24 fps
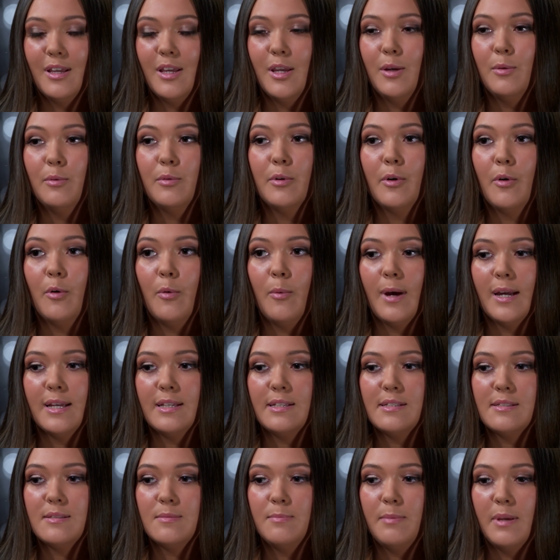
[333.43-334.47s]
He would
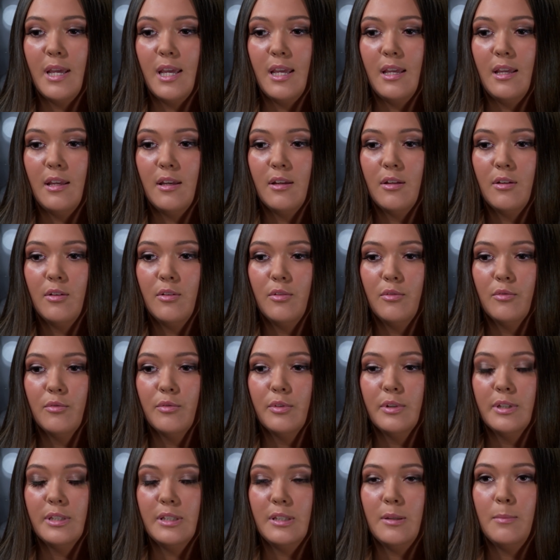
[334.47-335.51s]
always be
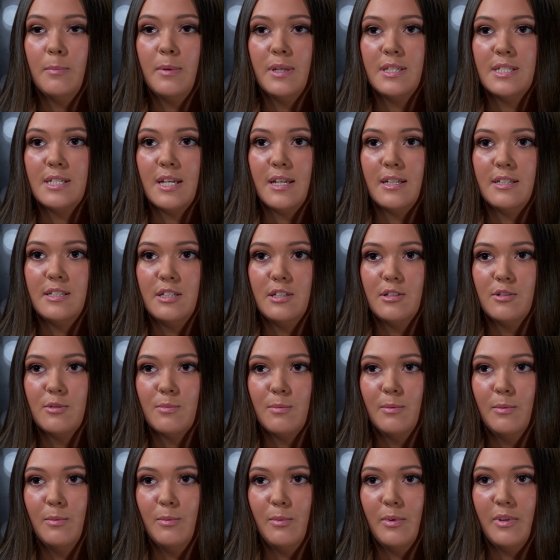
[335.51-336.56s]
really
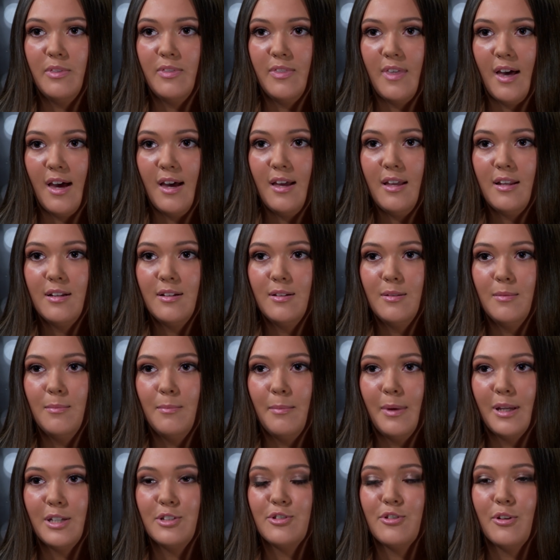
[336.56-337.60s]
pedantic with that.
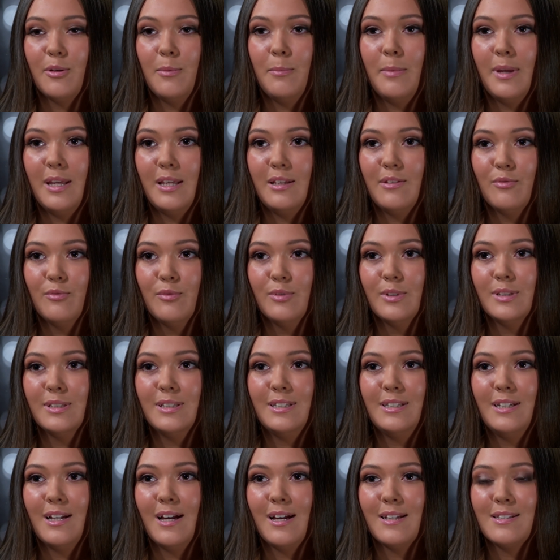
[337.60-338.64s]
Make sure I'm being
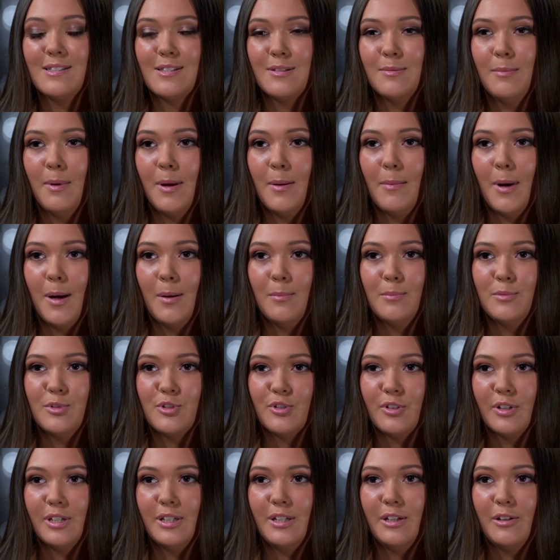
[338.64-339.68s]
really nice to my mum,
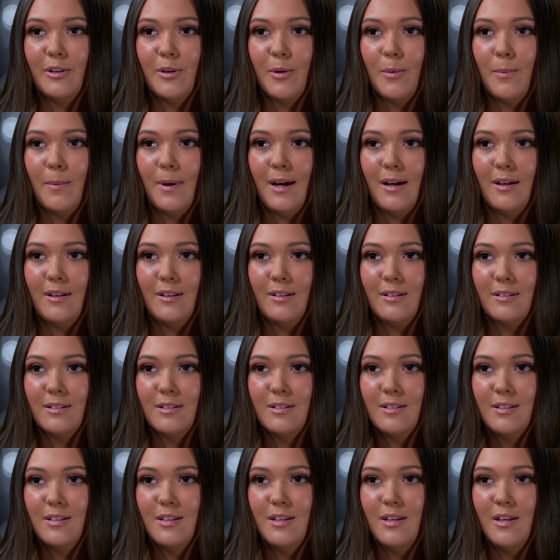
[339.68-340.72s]
treating her well.
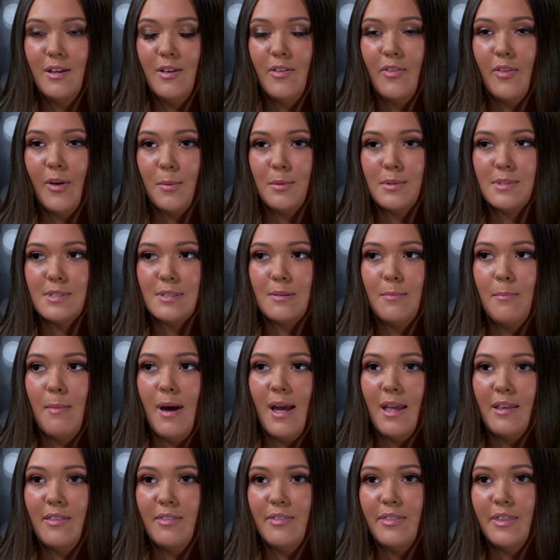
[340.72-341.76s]
That was the
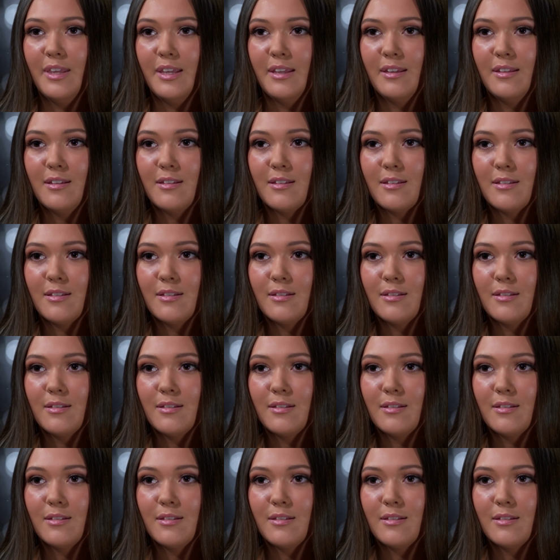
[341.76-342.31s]
main thing.